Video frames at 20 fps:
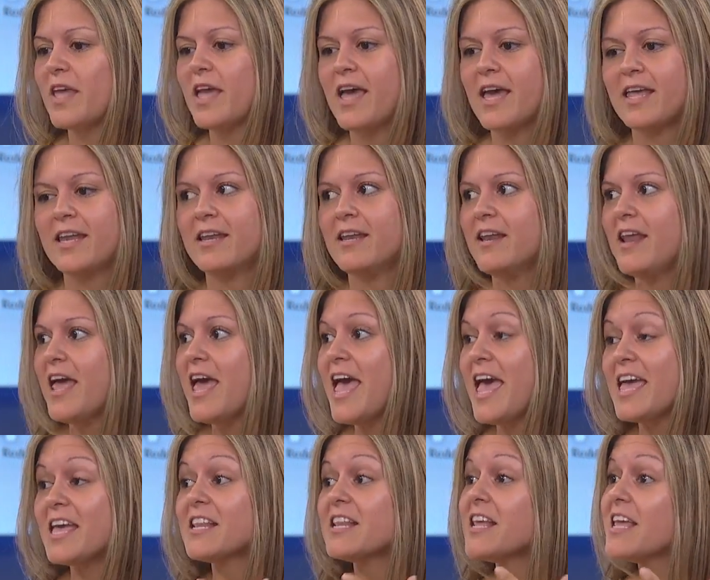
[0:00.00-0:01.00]
um, really?
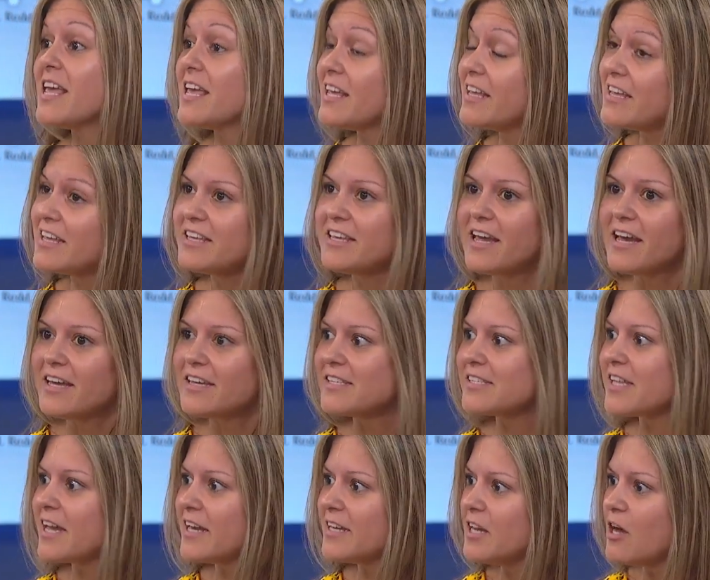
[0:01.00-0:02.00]
Wow. It, uh, yes,
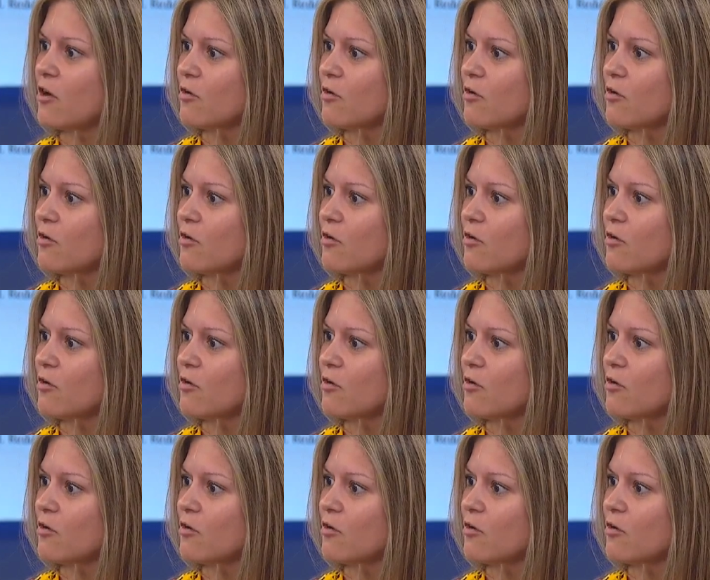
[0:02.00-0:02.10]
how did the know,